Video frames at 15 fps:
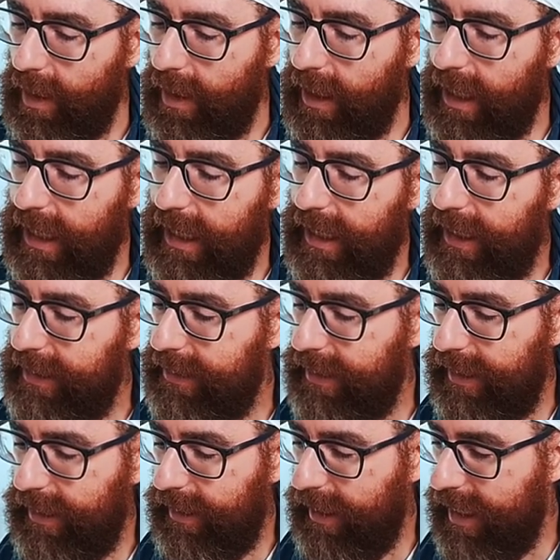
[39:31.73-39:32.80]
And
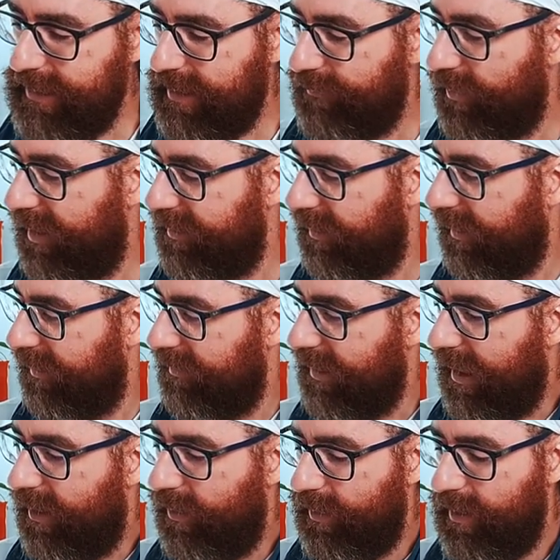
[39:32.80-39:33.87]
as I'm writing it
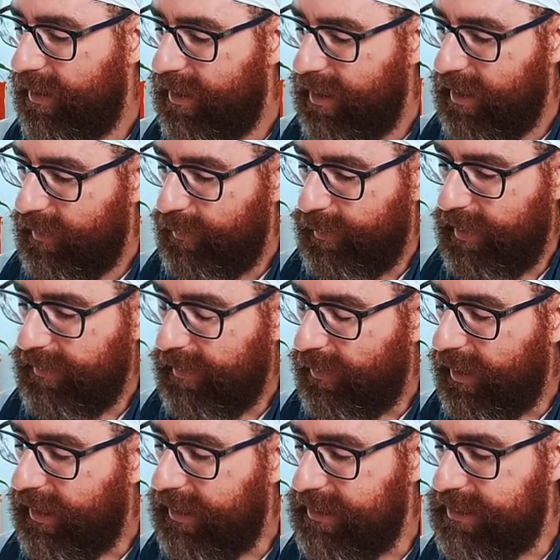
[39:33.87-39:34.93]
down, maybe we
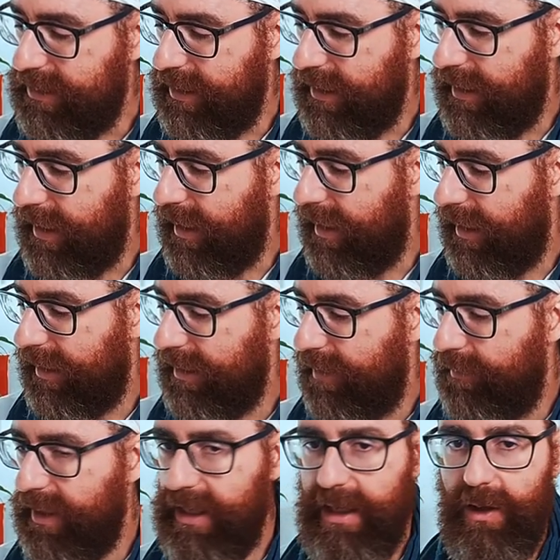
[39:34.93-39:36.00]
can see the
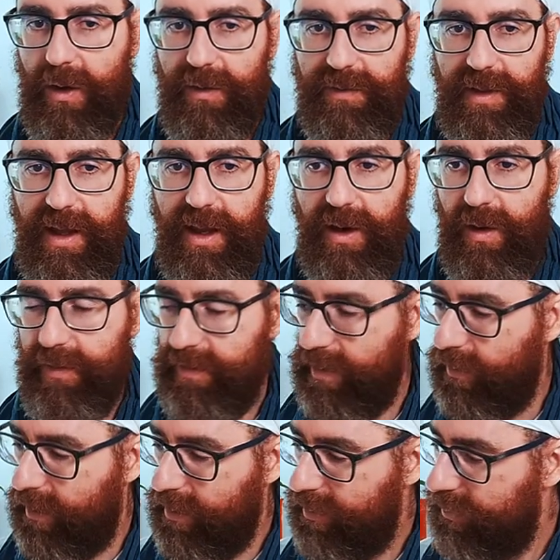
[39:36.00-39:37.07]
meaning of the
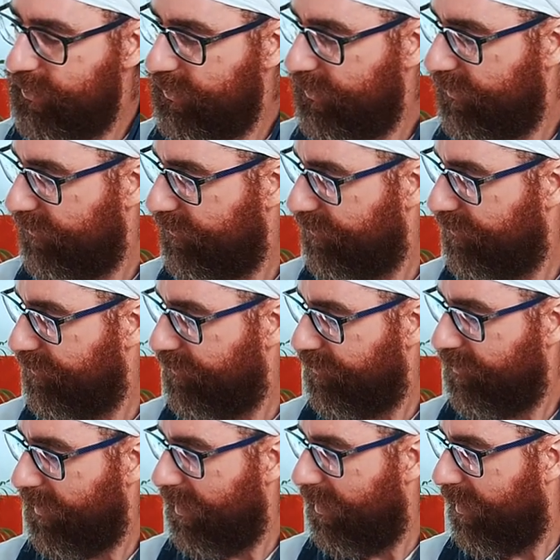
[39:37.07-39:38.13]
words.
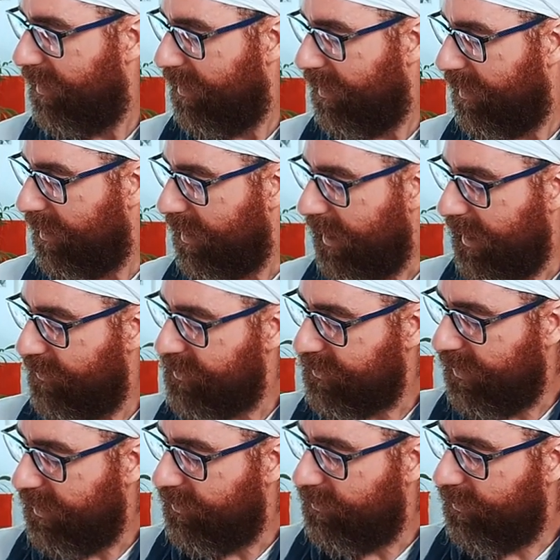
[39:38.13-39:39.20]
And I was
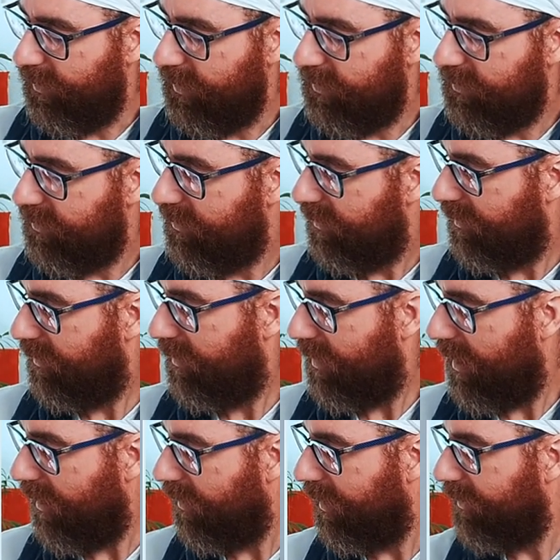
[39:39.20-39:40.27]
going to do it
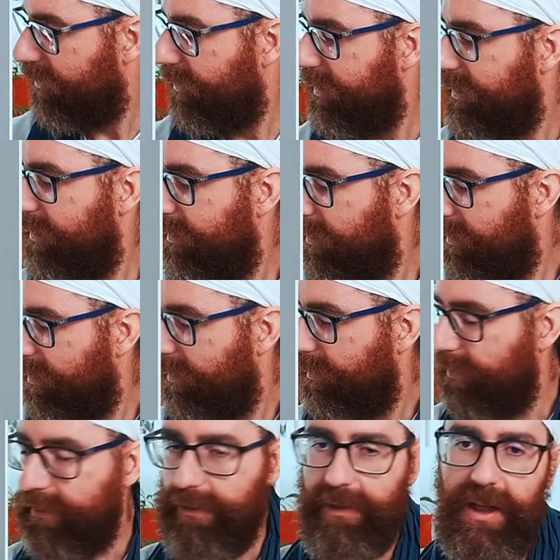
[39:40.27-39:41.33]
I'm going to do it in
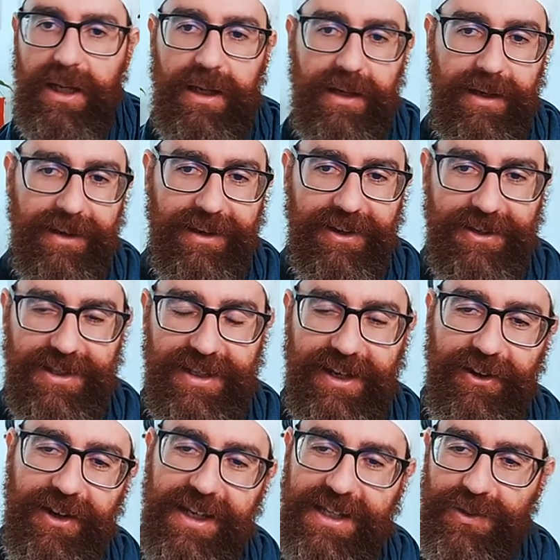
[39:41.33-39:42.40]
green, because the
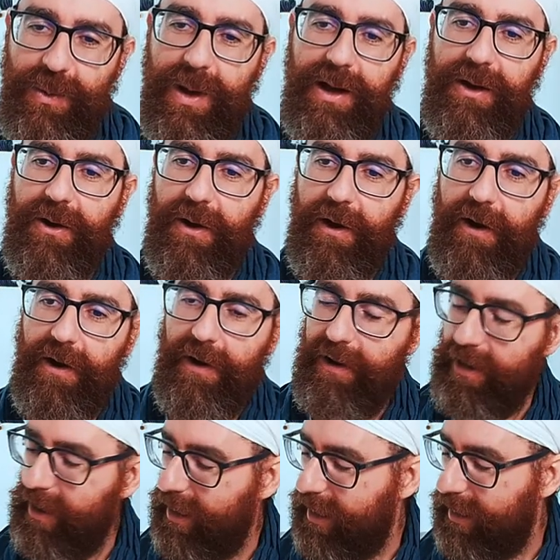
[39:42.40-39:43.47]
green is one
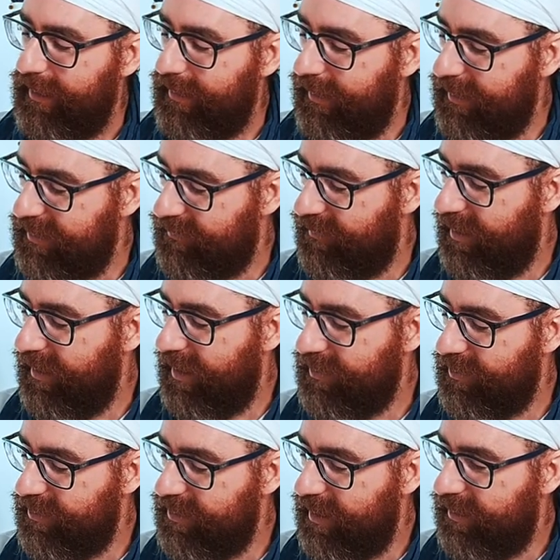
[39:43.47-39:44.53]
color that is very
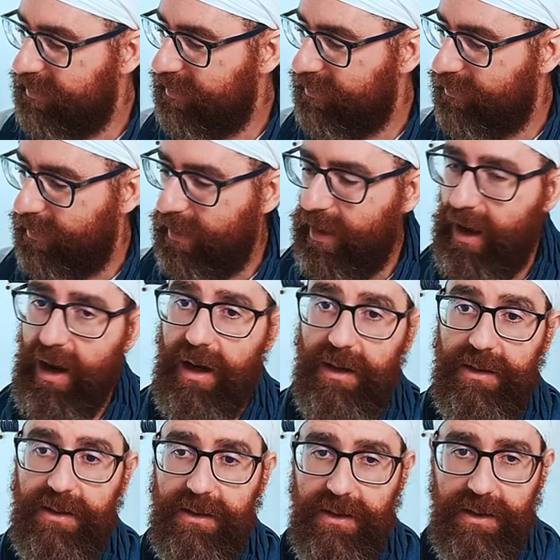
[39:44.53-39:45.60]
associated to the
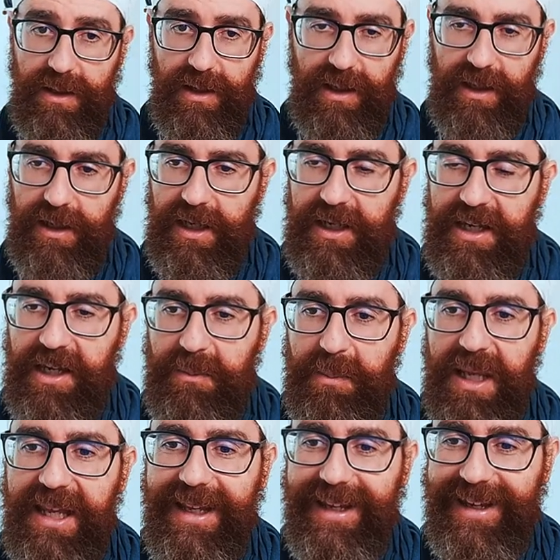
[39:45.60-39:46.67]
heart. Green and
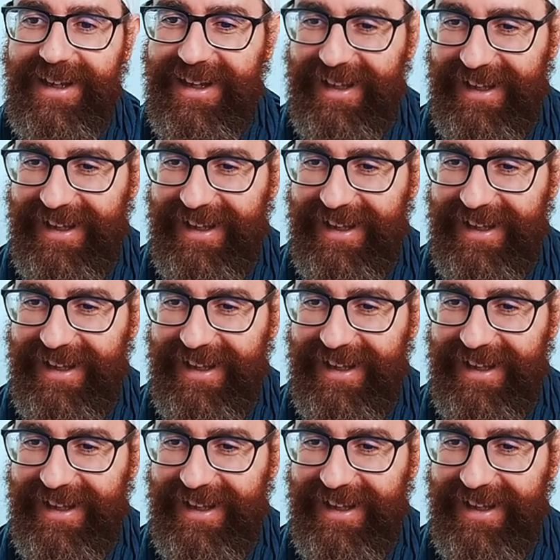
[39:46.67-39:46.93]
pink.